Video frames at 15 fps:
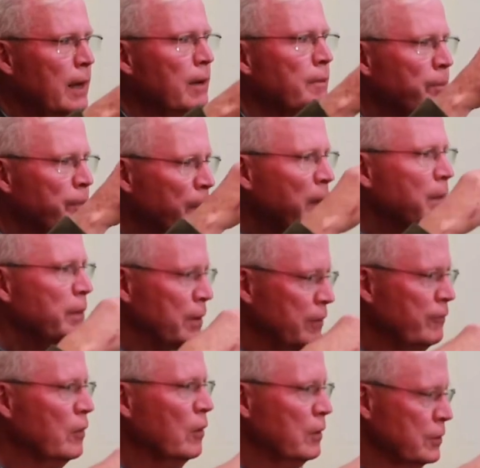how people
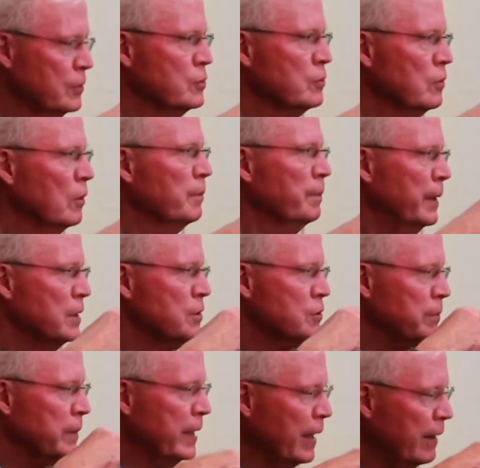who've got strong
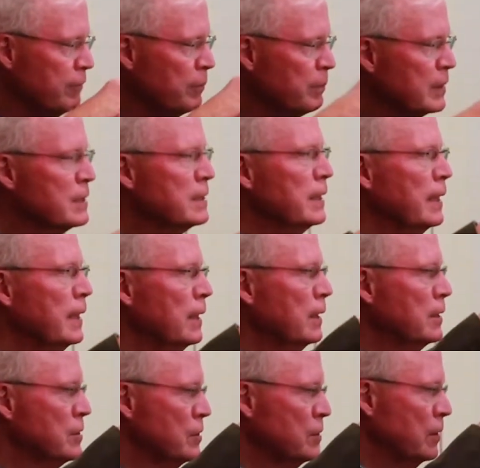post-traumatic have a
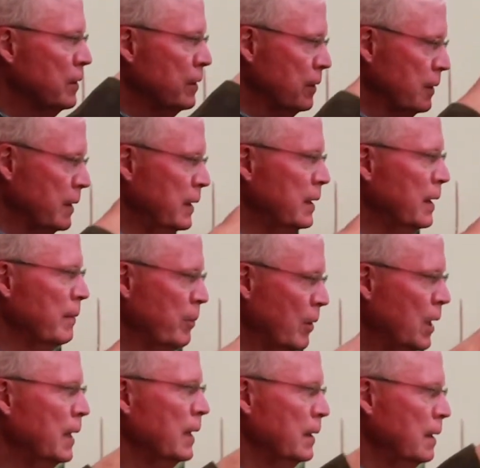particular circuit in their
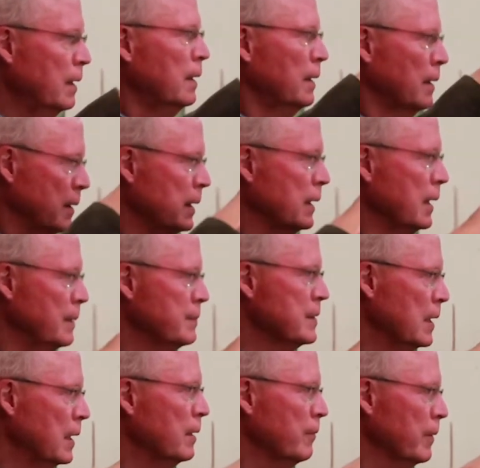brain that keeps
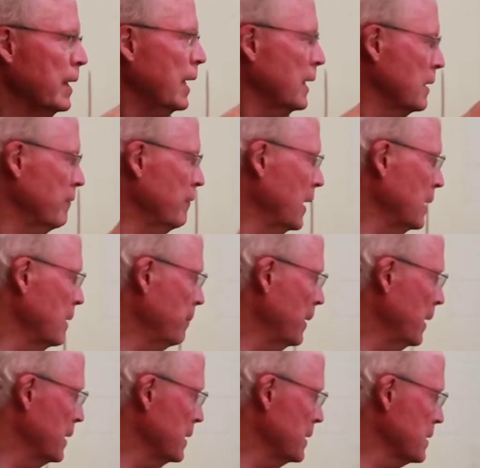getting reactivated
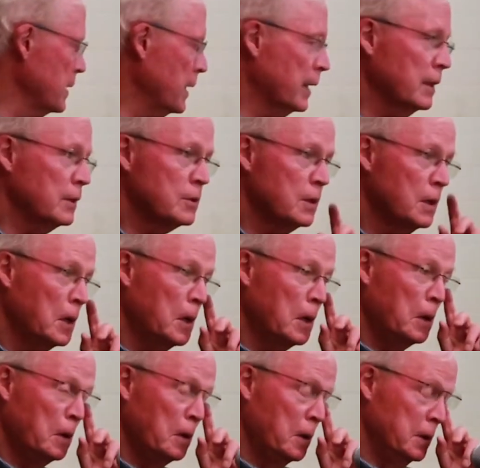by this. They can
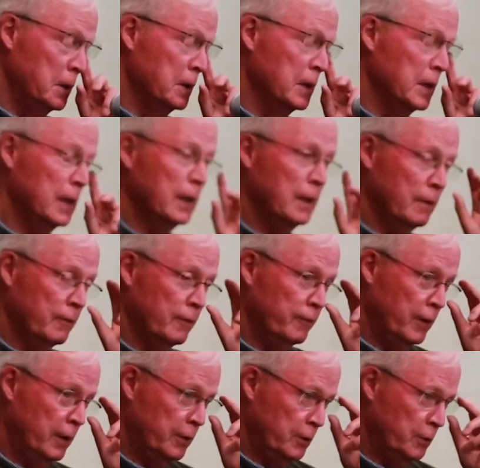
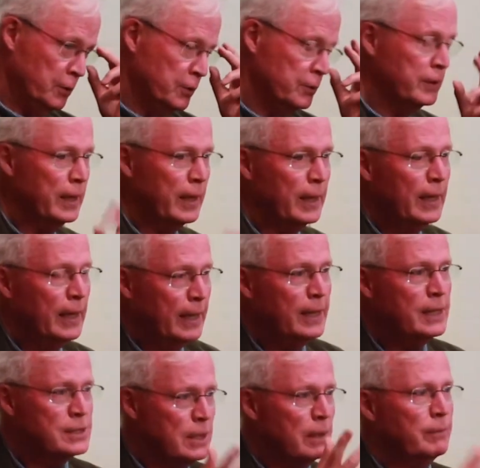follow it all through. Now,
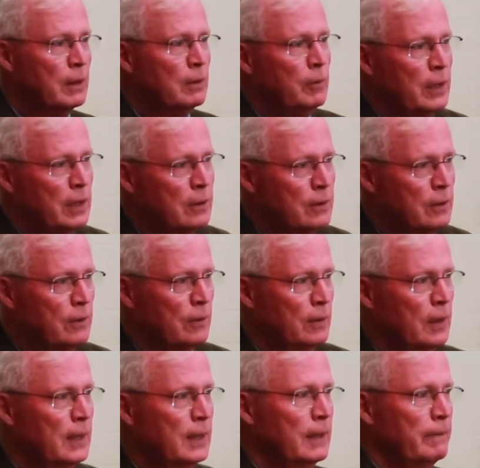here's something we can do.
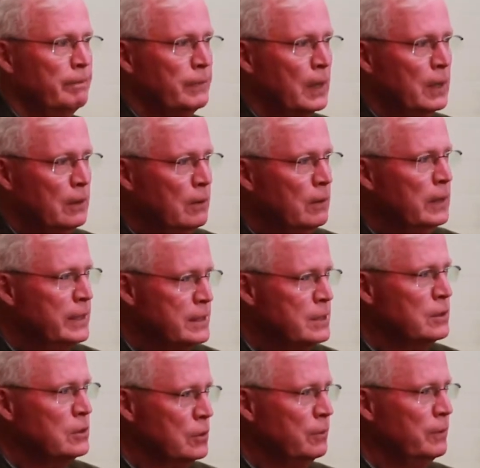You
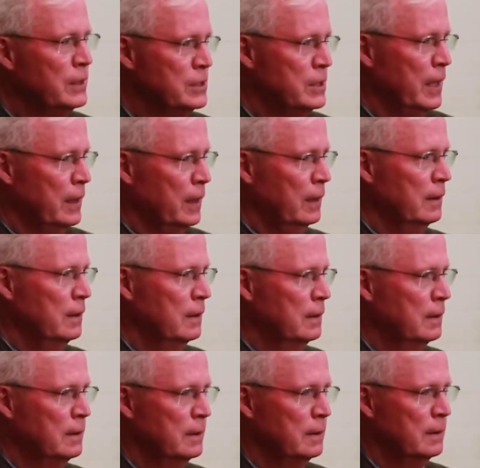listen to each other.
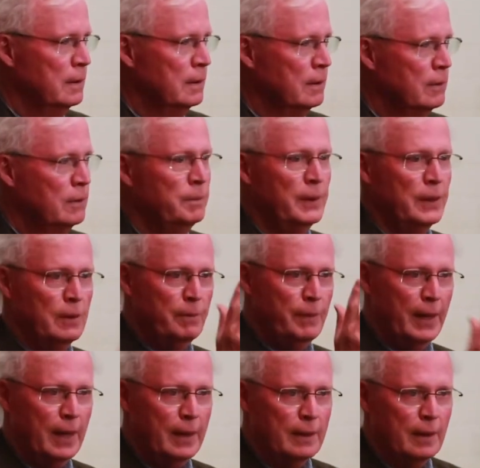Could be your
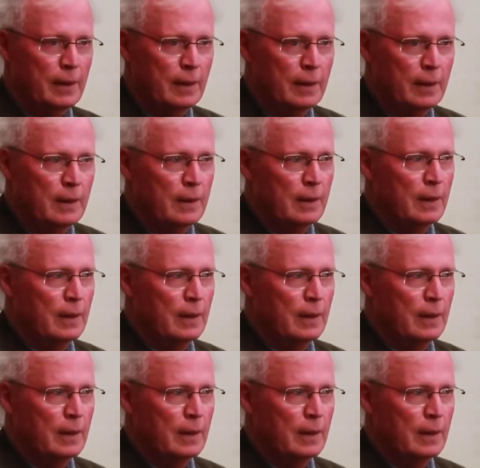partner.